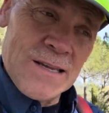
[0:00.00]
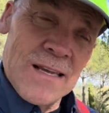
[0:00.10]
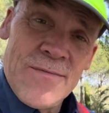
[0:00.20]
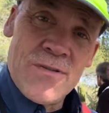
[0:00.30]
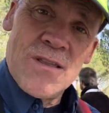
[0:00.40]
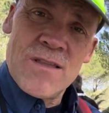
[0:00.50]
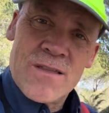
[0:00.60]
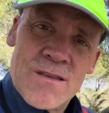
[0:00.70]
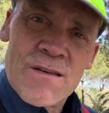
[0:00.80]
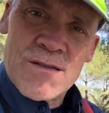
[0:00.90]
even
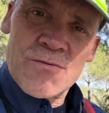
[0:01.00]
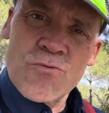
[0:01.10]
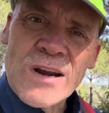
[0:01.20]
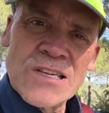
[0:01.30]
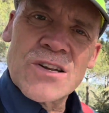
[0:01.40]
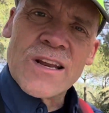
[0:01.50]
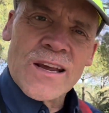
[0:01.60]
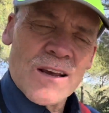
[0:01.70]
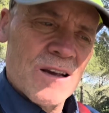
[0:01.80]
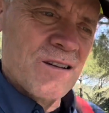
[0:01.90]
the
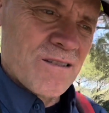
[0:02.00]
reasoning.